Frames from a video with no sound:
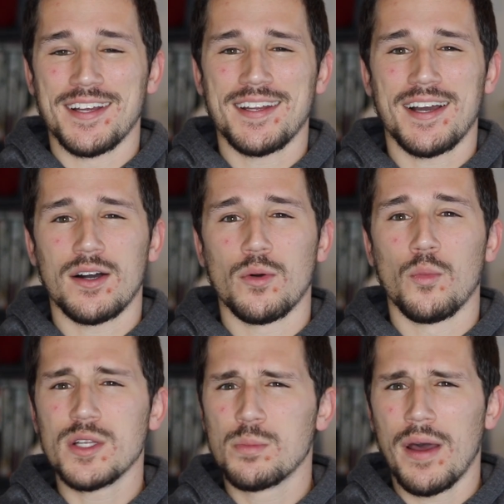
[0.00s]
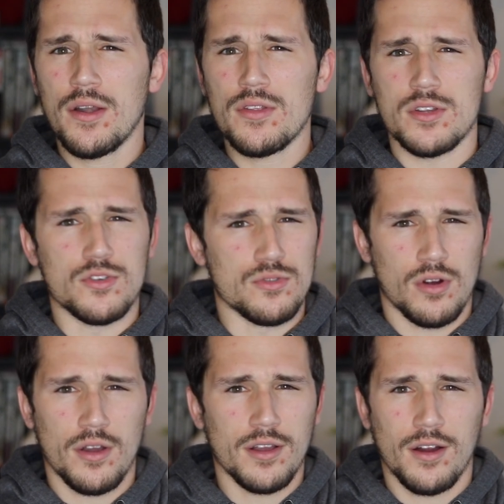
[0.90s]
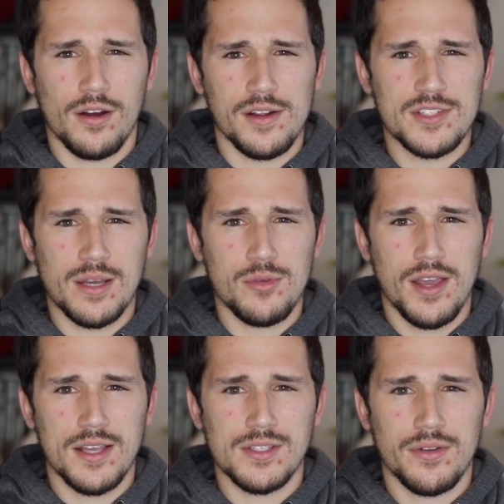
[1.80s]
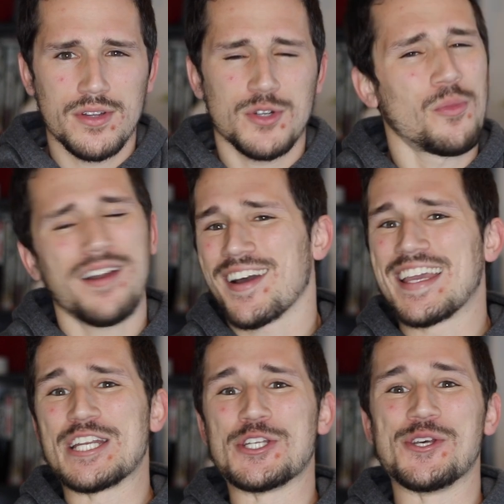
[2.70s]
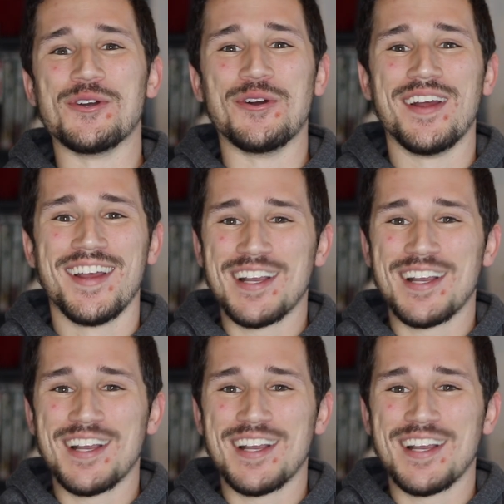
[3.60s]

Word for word: Now, what's better than drawing a card every time you cast a creature? Why not in two?